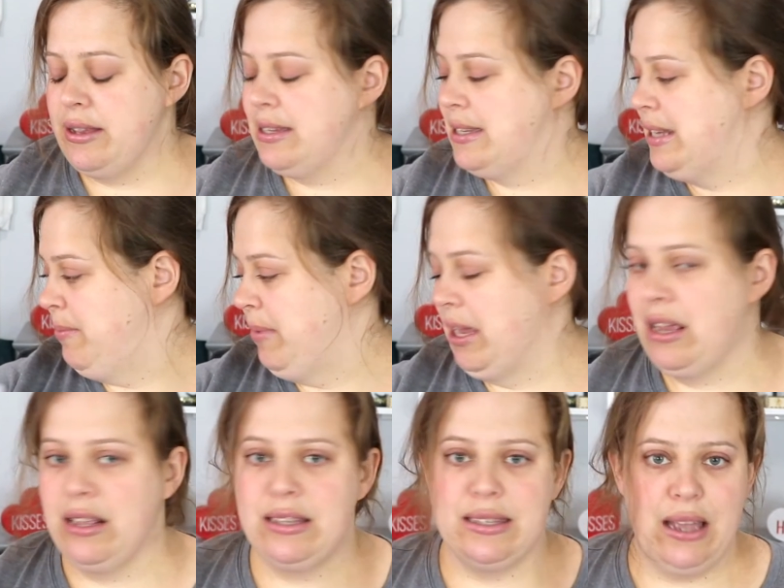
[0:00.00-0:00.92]
sent
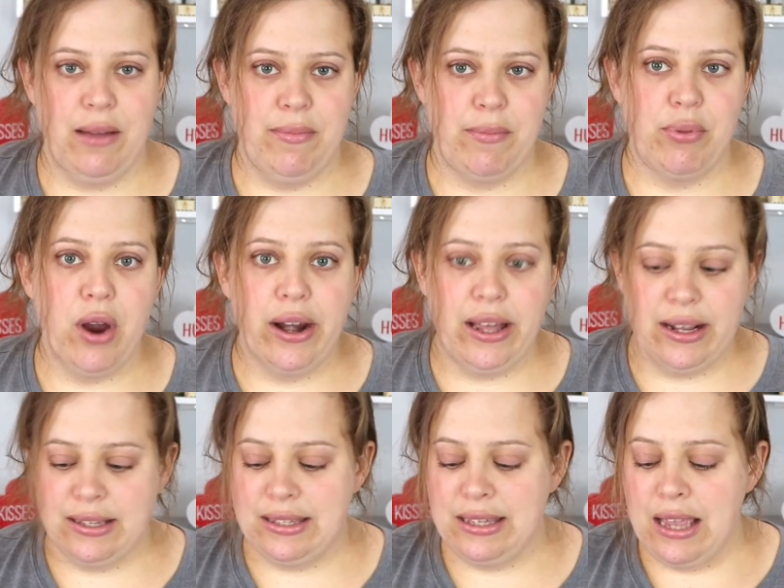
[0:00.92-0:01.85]
me some
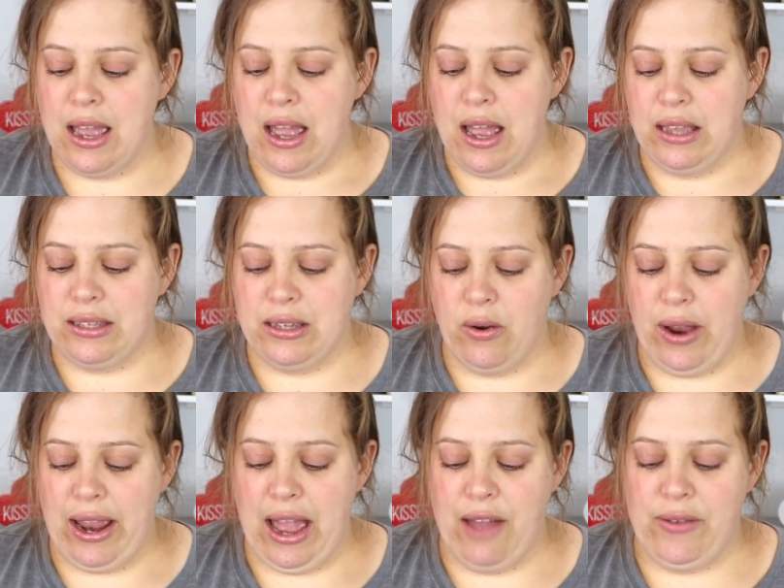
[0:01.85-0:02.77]
products, so
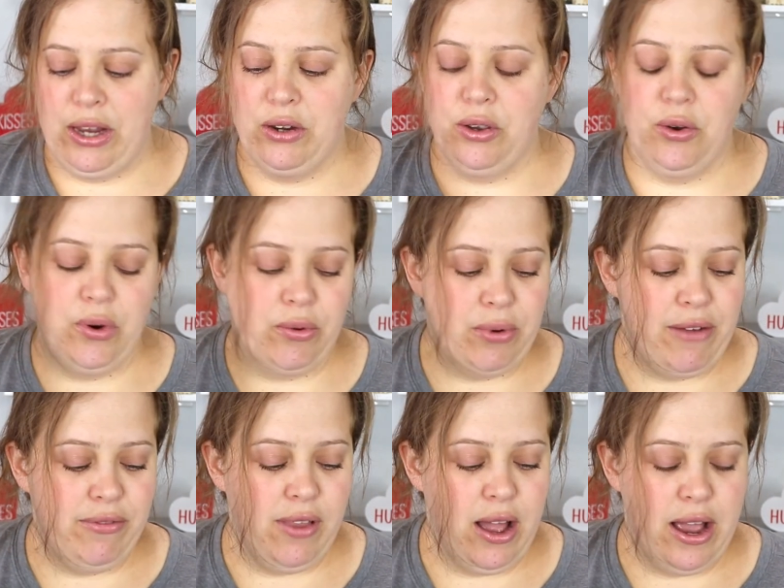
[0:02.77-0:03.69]
I have a new
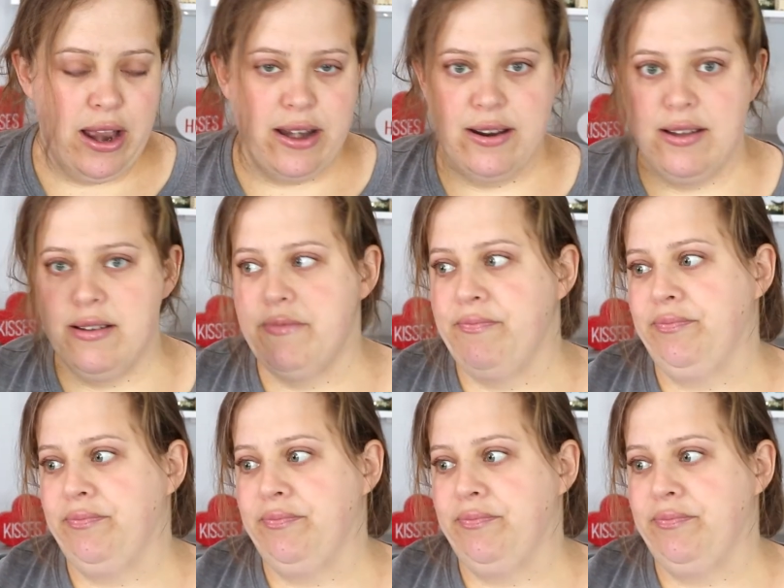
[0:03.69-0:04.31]
Revlon